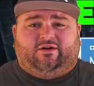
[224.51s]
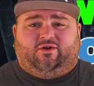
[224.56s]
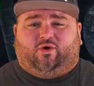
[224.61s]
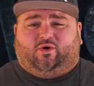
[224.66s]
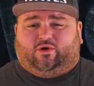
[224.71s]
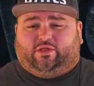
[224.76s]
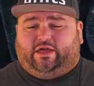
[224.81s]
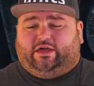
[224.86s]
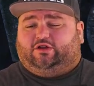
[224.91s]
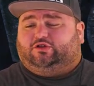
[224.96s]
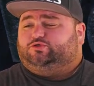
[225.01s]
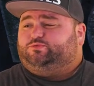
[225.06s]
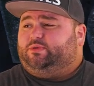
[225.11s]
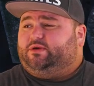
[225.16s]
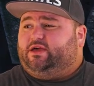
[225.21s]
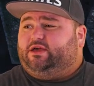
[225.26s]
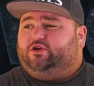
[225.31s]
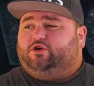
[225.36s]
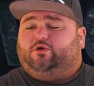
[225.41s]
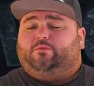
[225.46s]
Orlando's
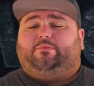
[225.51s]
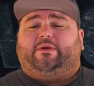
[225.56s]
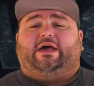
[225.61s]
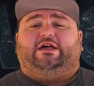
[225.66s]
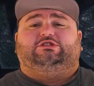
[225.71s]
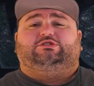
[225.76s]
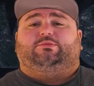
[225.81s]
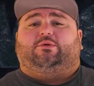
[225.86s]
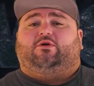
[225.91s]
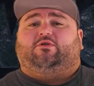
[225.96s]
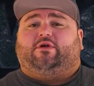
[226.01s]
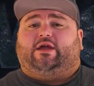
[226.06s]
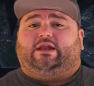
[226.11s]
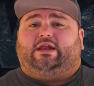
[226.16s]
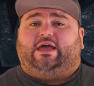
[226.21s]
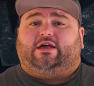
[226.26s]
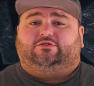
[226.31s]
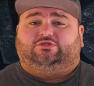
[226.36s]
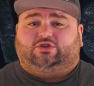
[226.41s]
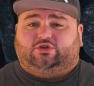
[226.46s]
playing good basketball right
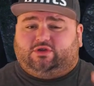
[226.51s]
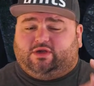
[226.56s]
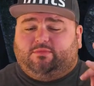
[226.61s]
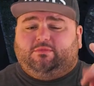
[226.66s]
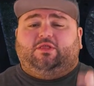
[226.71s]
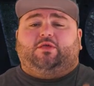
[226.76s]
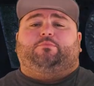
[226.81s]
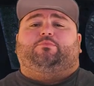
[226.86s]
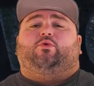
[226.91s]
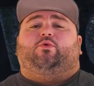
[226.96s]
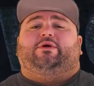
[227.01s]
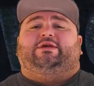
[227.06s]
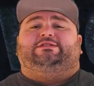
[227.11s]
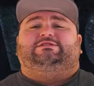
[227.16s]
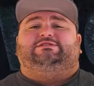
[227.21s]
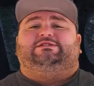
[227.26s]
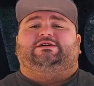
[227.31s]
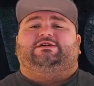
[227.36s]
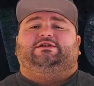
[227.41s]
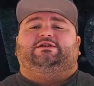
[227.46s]
now, so give me the
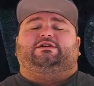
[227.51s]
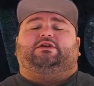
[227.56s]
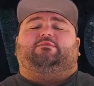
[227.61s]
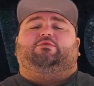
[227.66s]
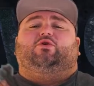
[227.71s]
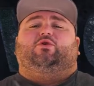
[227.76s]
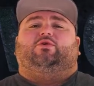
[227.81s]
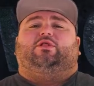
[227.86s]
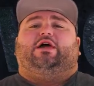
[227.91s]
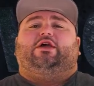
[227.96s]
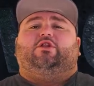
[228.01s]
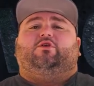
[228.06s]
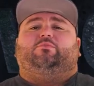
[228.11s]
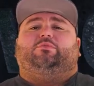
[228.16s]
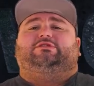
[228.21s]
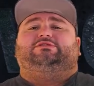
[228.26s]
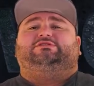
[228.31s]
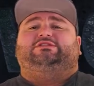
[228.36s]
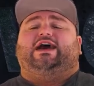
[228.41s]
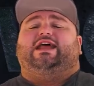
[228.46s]
points. Give me Orlando
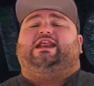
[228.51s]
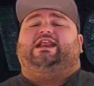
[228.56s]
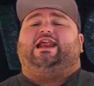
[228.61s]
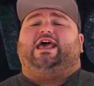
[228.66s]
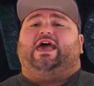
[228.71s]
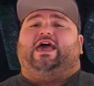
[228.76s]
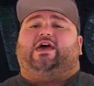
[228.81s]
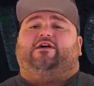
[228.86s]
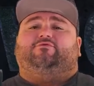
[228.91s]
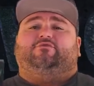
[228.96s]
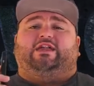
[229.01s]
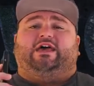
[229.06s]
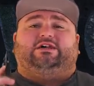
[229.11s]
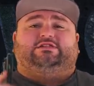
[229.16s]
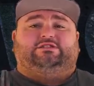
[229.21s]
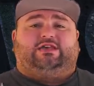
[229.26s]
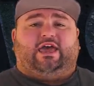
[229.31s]
plus 9.5 next